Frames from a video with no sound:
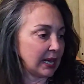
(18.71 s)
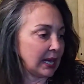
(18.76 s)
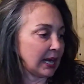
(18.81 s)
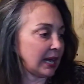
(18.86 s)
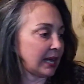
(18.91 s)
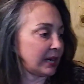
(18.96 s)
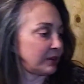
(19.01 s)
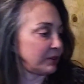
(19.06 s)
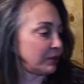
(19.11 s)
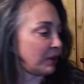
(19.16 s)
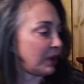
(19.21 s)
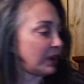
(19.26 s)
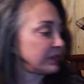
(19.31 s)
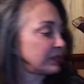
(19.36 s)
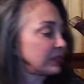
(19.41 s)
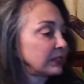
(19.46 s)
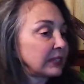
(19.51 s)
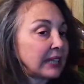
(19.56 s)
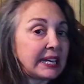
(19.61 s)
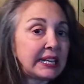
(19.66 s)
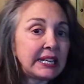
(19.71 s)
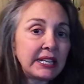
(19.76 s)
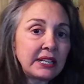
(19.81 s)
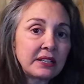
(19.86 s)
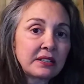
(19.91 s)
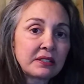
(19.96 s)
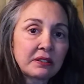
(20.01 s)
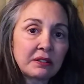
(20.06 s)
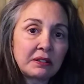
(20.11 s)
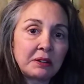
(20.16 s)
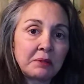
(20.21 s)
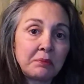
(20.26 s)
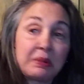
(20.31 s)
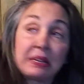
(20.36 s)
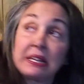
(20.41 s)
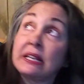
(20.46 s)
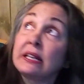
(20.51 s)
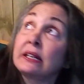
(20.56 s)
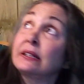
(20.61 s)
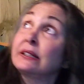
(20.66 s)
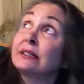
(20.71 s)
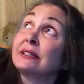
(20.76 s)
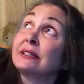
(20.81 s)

I don't know how the lighting is going to be.